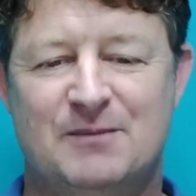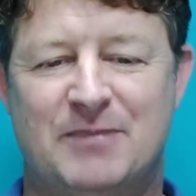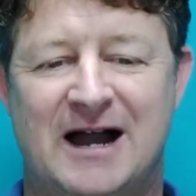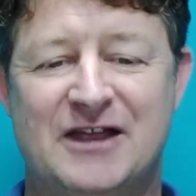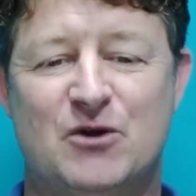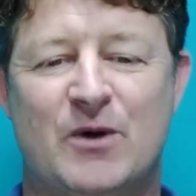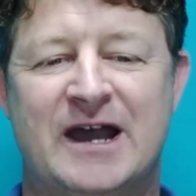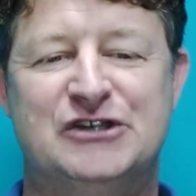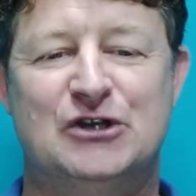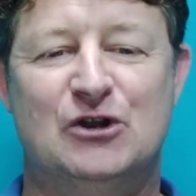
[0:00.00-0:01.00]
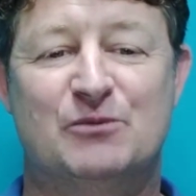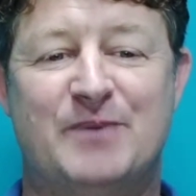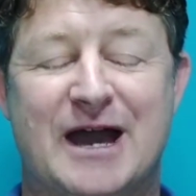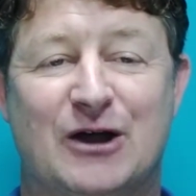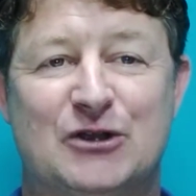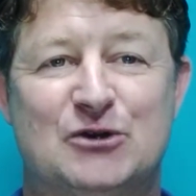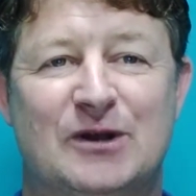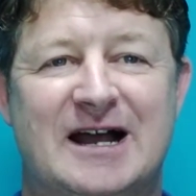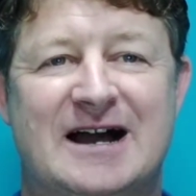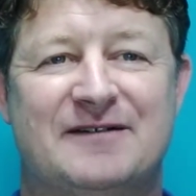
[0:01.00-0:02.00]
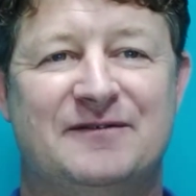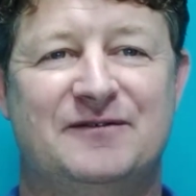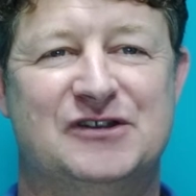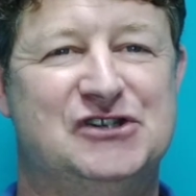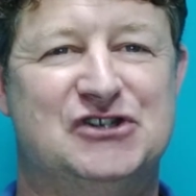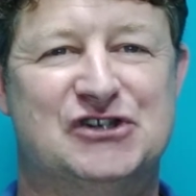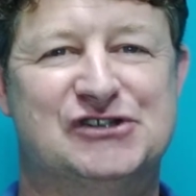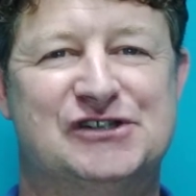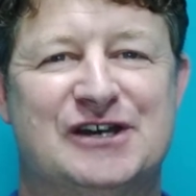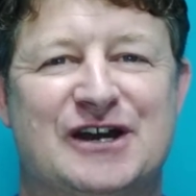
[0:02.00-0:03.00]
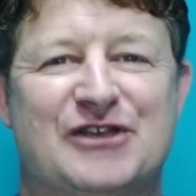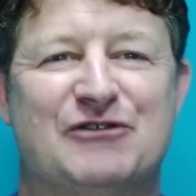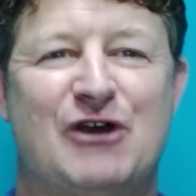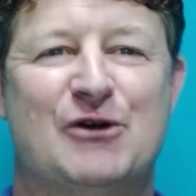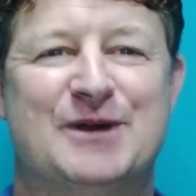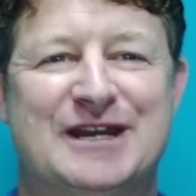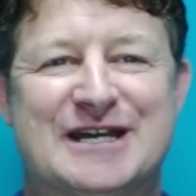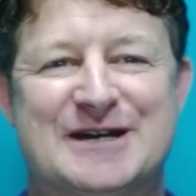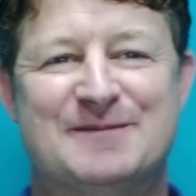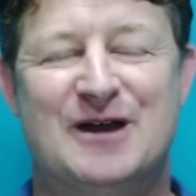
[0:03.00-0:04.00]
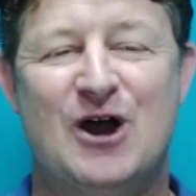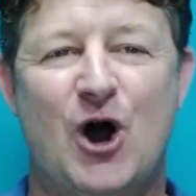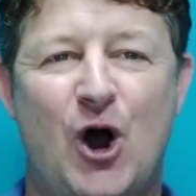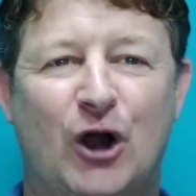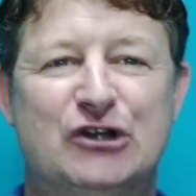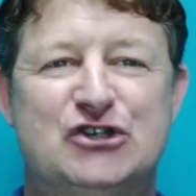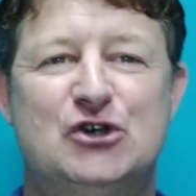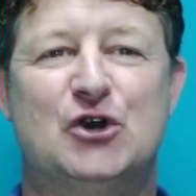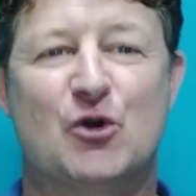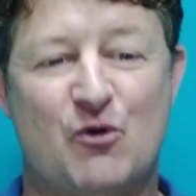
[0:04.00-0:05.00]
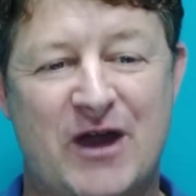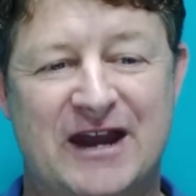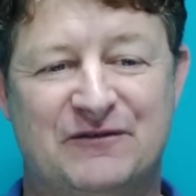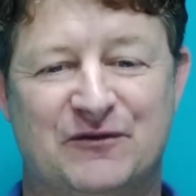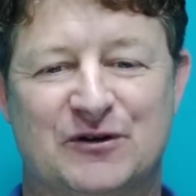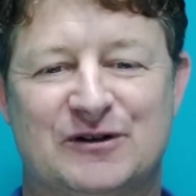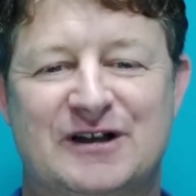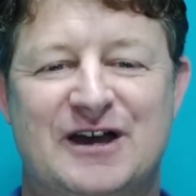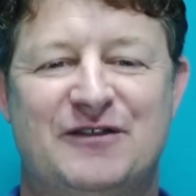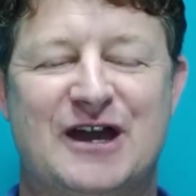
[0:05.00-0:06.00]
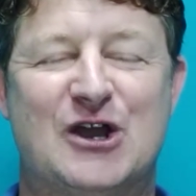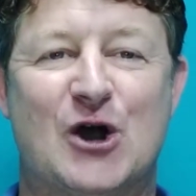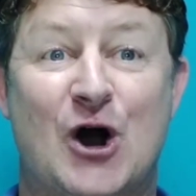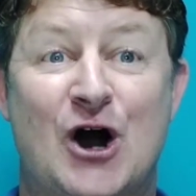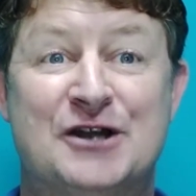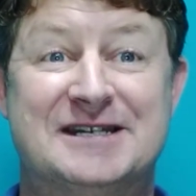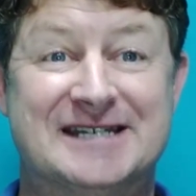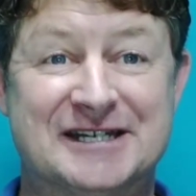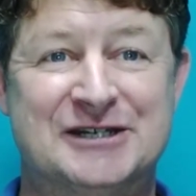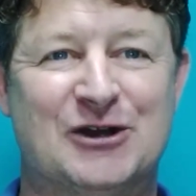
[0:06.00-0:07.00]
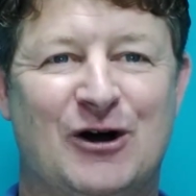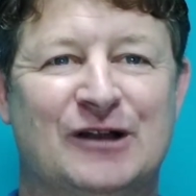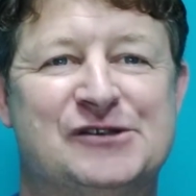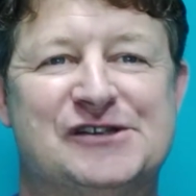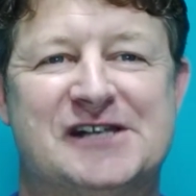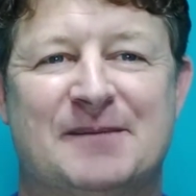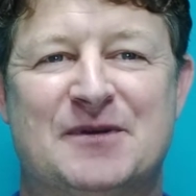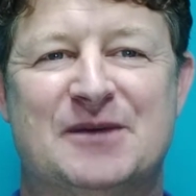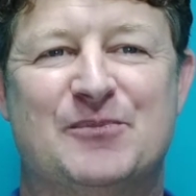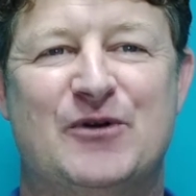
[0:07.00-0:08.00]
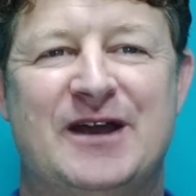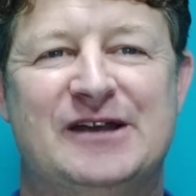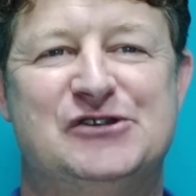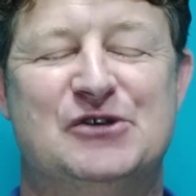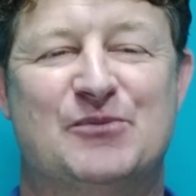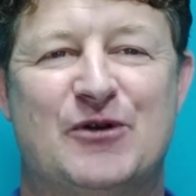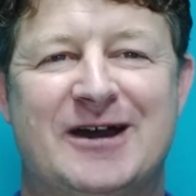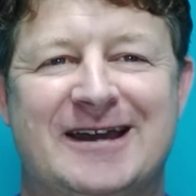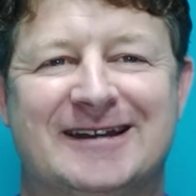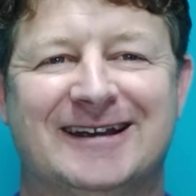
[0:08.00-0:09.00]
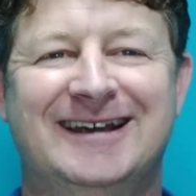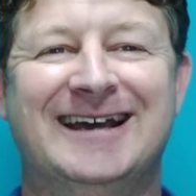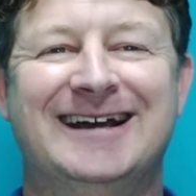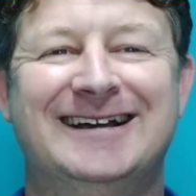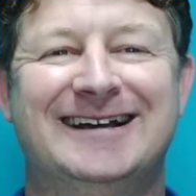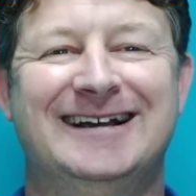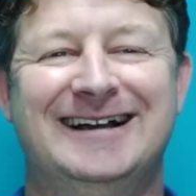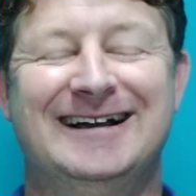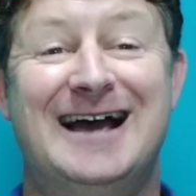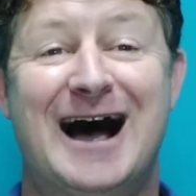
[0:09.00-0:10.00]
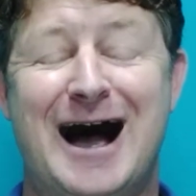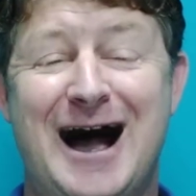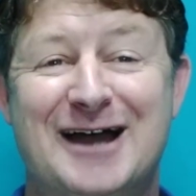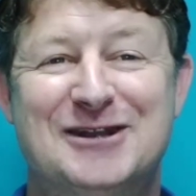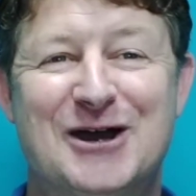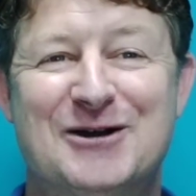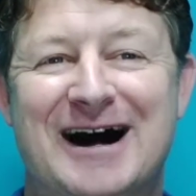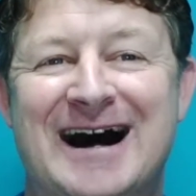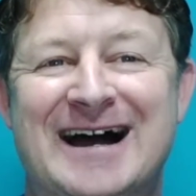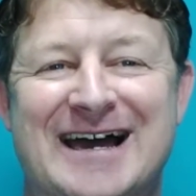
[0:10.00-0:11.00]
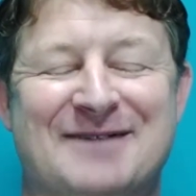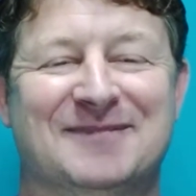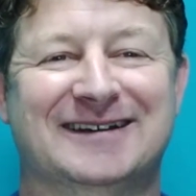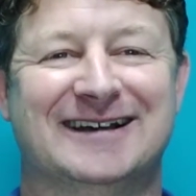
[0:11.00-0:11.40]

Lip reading: By the way, as you look back on your life, this is just a throw in here. Aren't you grateful that God didn't answer some of the prayers you prayed? I know I am.